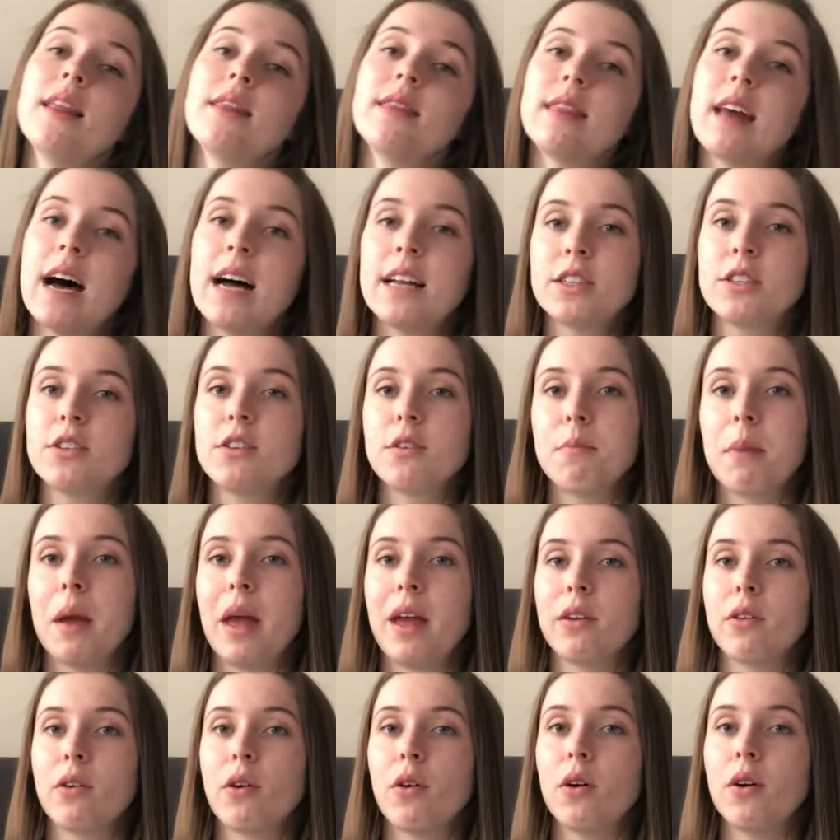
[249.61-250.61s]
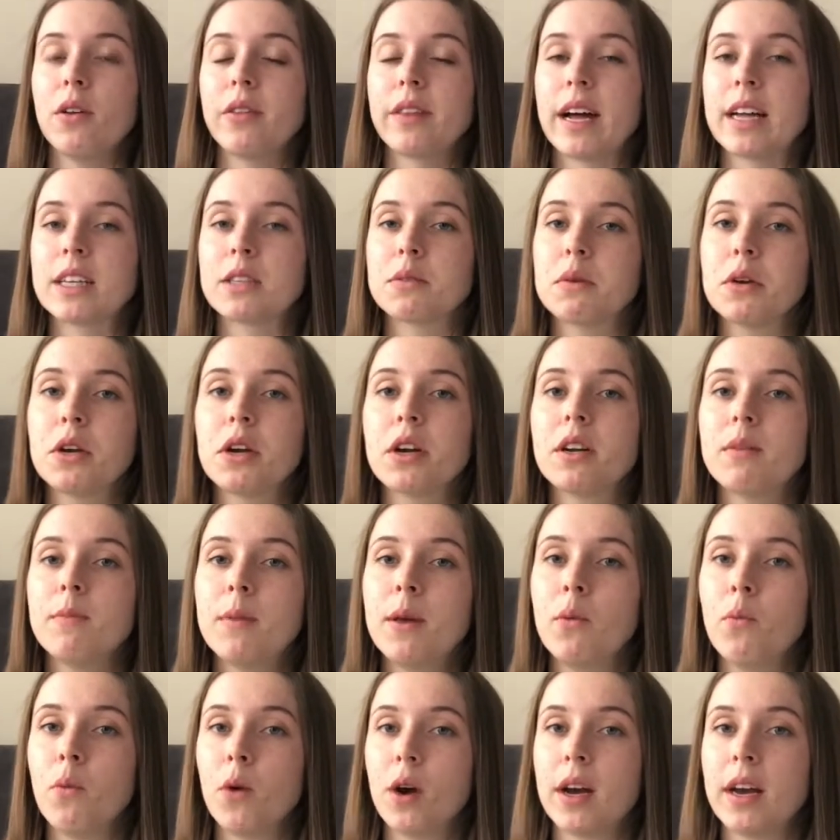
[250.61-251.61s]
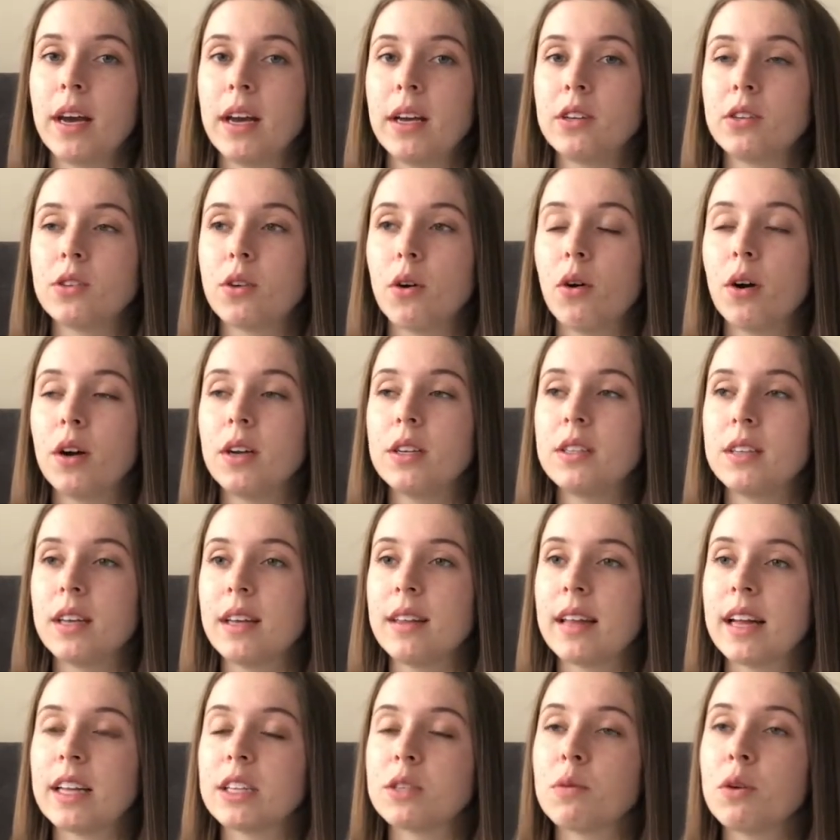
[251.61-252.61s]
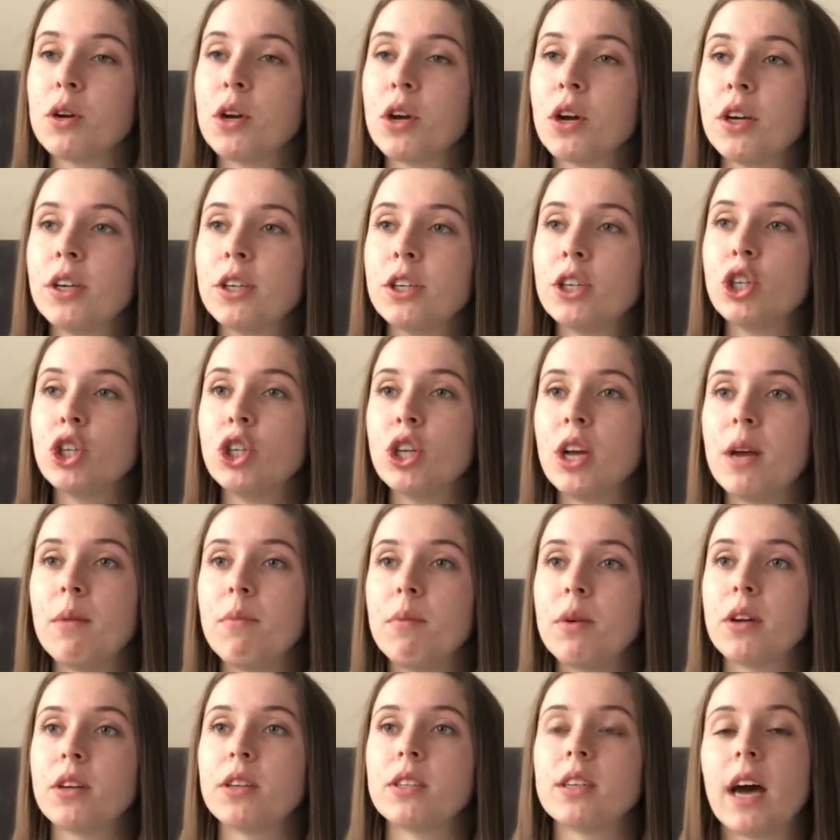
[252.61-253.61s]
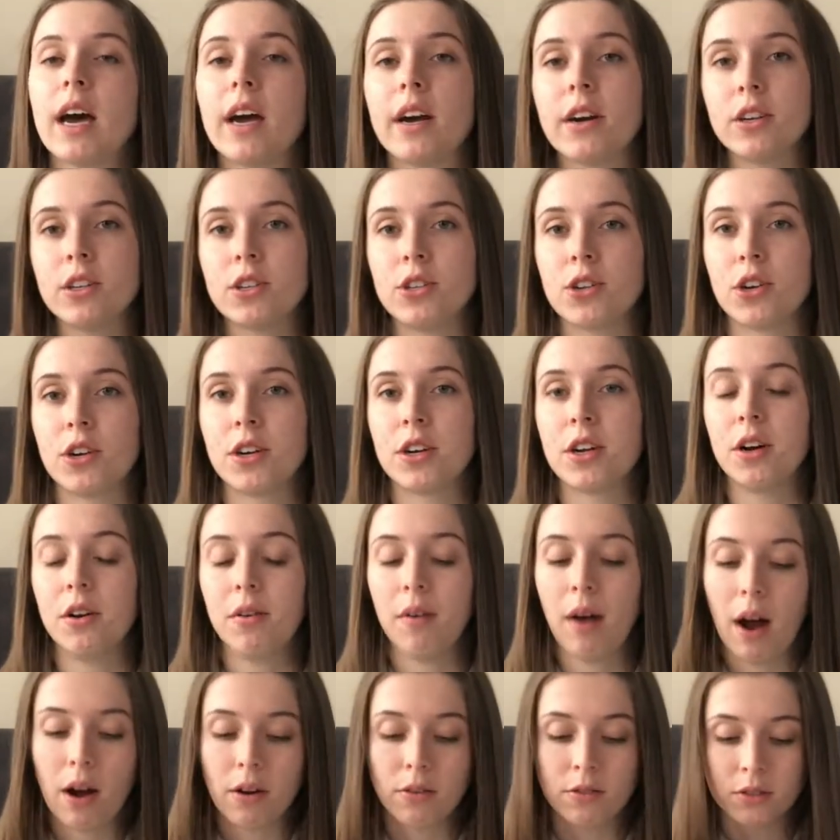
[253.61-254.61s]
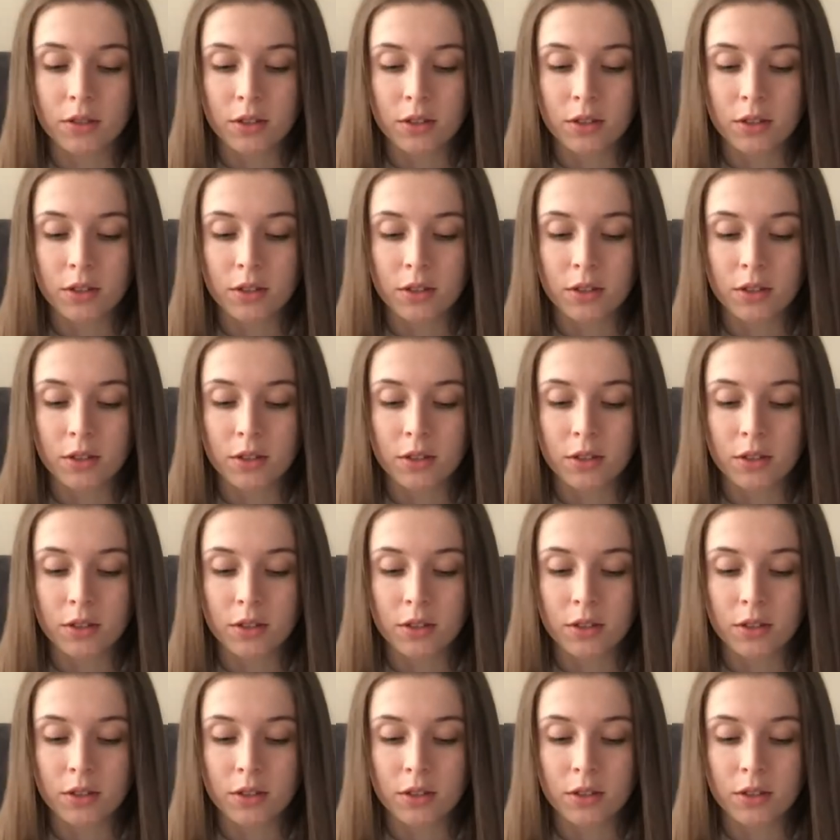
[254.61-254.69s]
That's your main goal. That's what you're going to be working towards, and that's what you're going to shape your entire journey around.